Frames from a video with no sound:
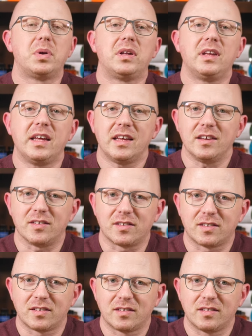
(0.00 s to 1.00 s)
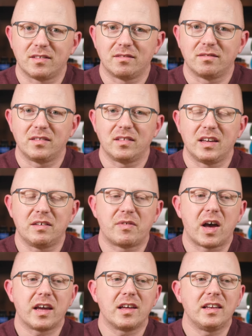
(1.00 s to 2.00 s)
please,
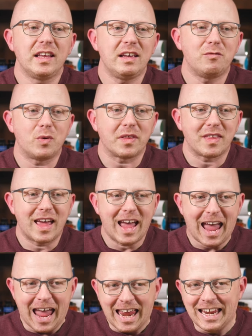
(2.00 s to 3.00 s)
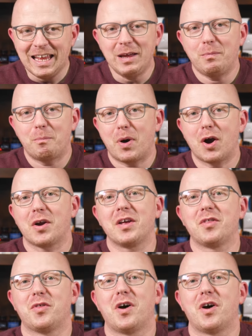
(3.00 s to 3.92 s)
if I could leave with any parting